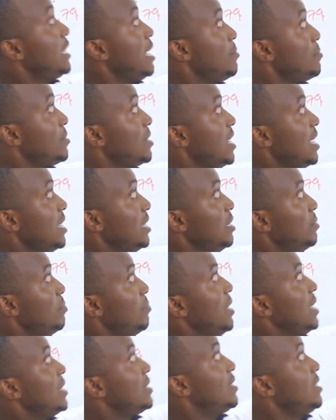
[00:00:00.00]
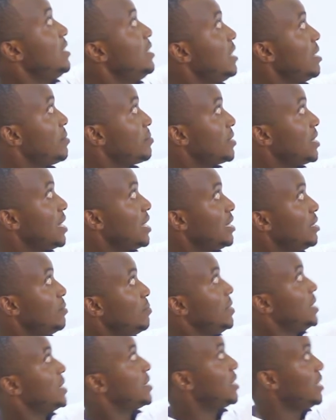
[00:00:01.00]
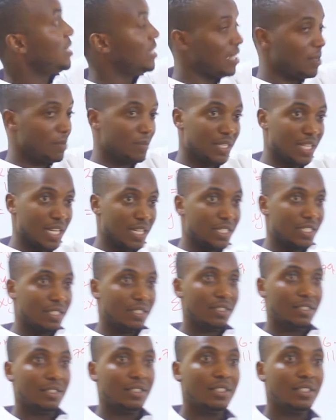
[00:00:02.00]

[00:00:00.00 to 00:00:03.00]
times that plus this times that plus this times that.